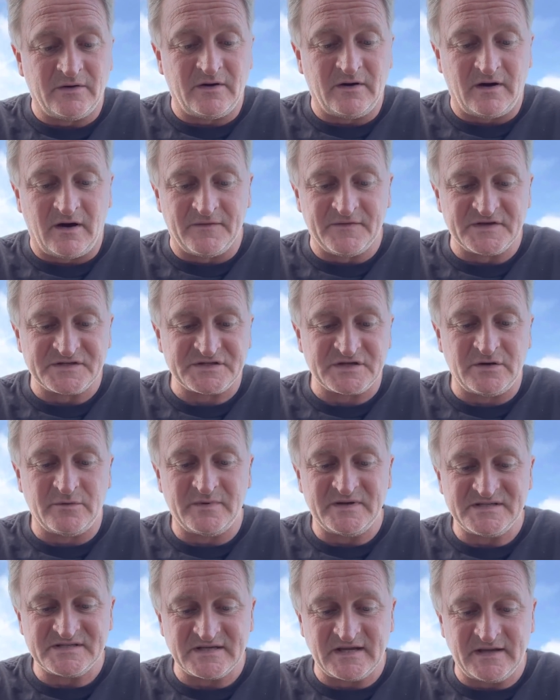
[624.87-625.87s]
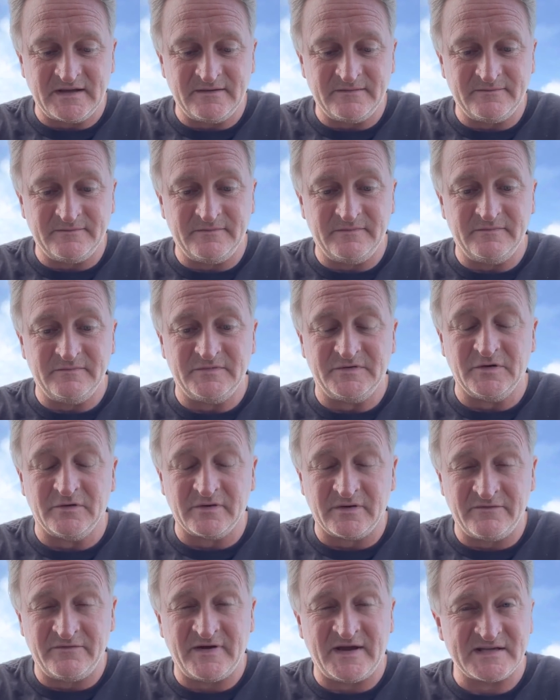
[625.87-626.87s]
on this show, we say,
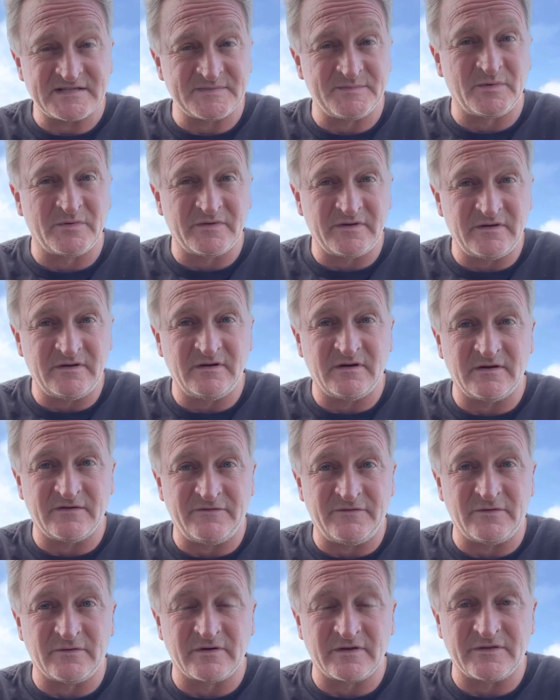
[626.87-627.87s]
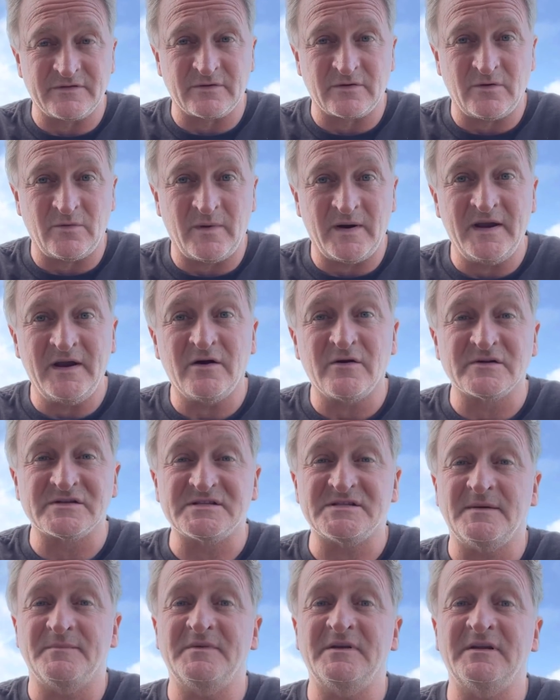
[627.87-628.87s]
don't invest more than you can afford to throw away, or
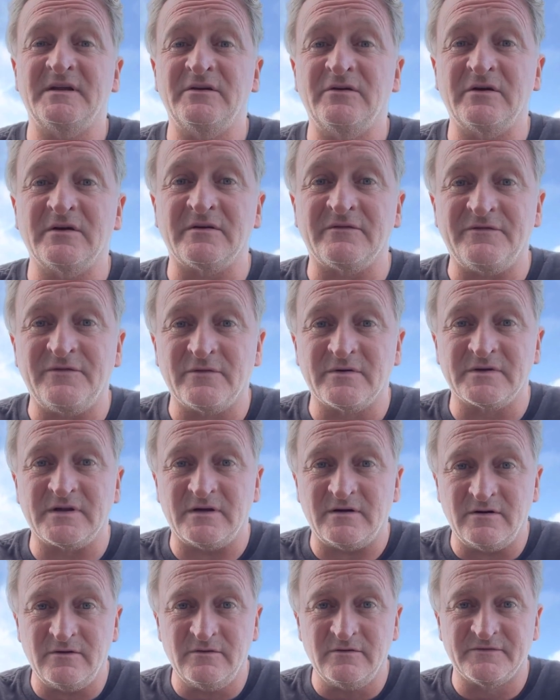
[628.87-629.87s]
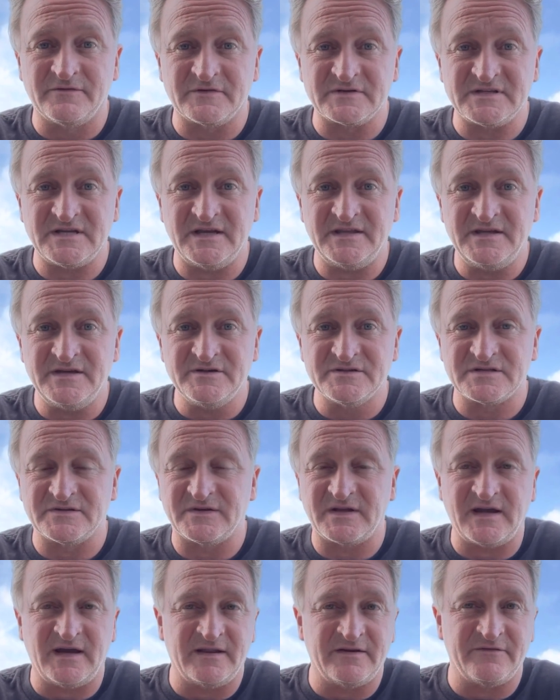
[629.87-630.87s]
something that you can afford to hold for 10 years
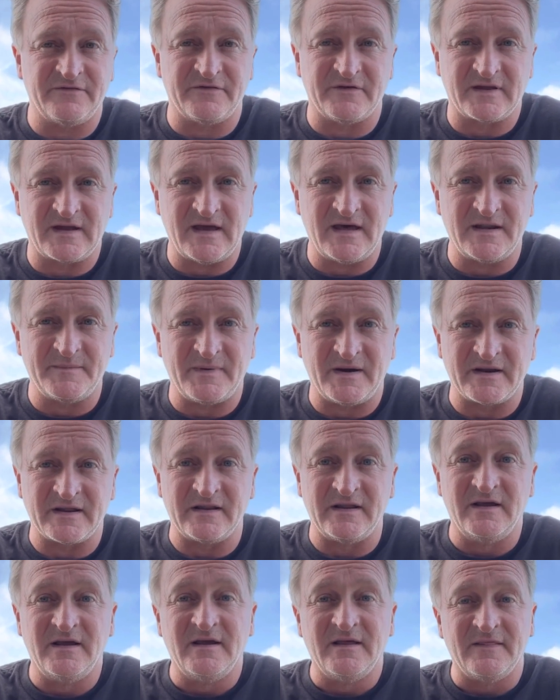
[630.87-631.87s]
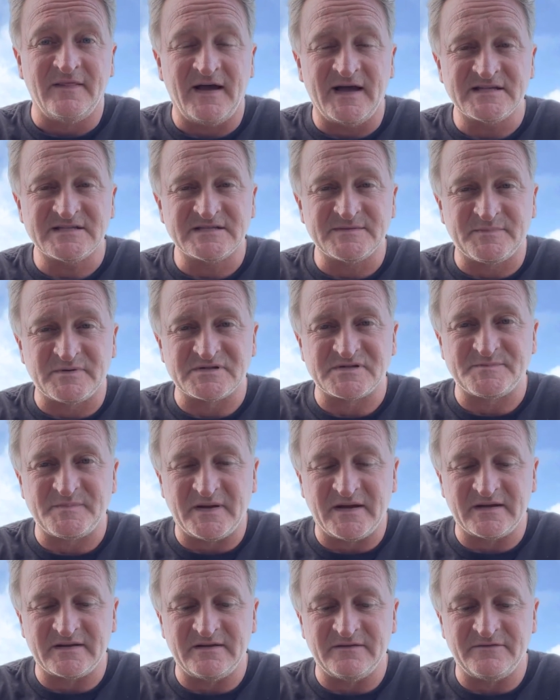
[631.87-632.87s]
and kind of forget about it. That's the
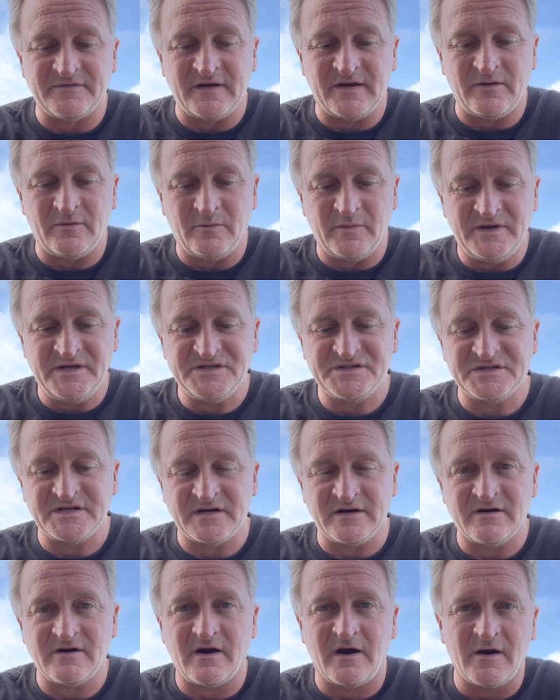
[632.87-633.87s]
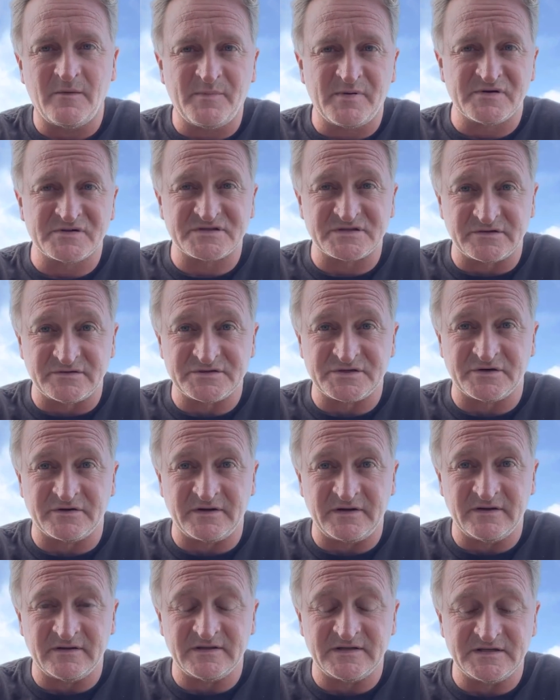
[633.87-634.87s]
perspective that we share our personal
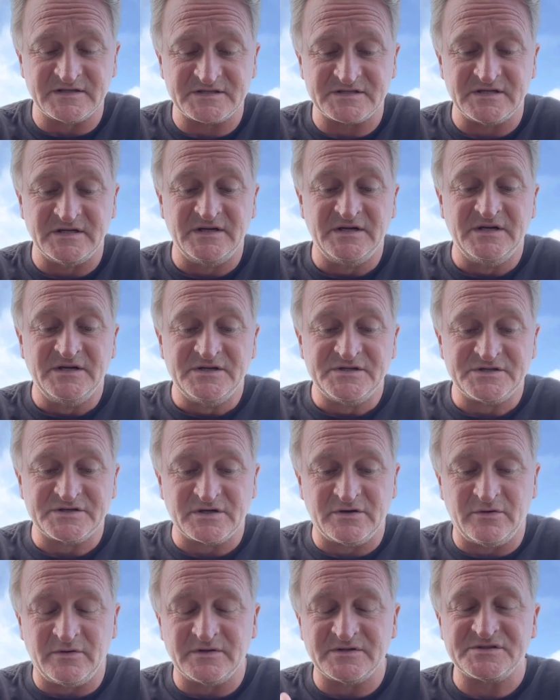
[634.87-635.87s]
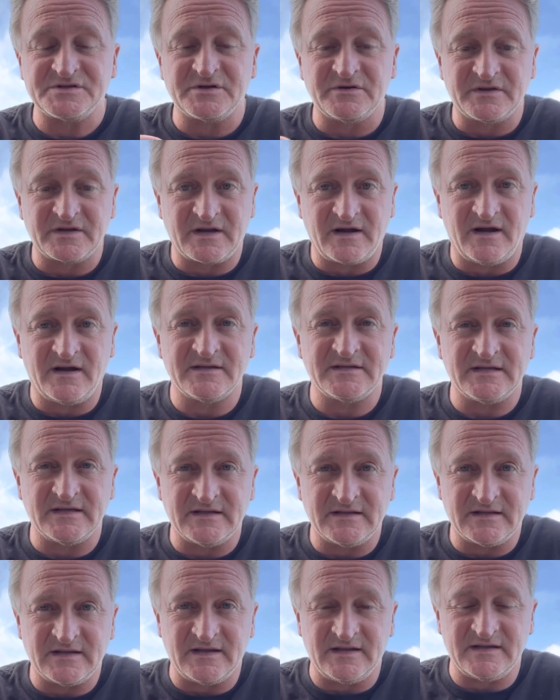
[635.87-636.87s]
journey on this show and show the
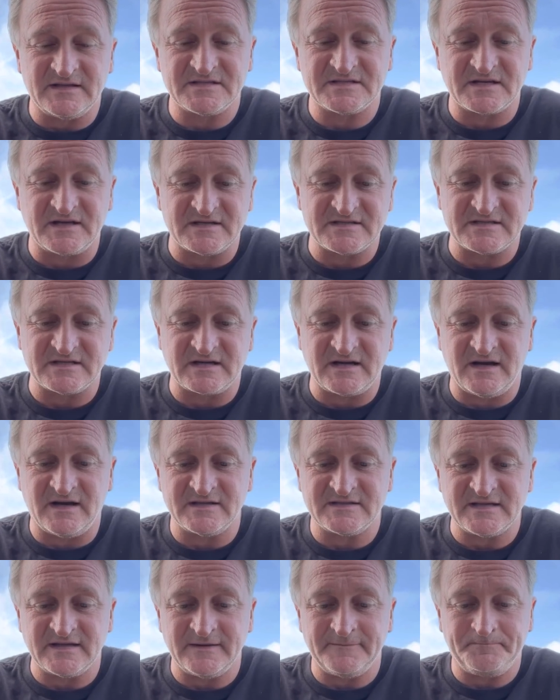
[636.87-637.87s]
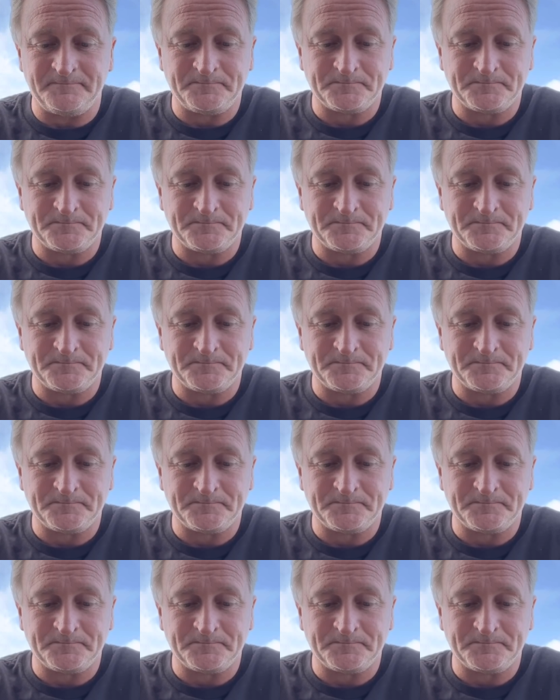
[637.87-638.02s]
content and discuss the content.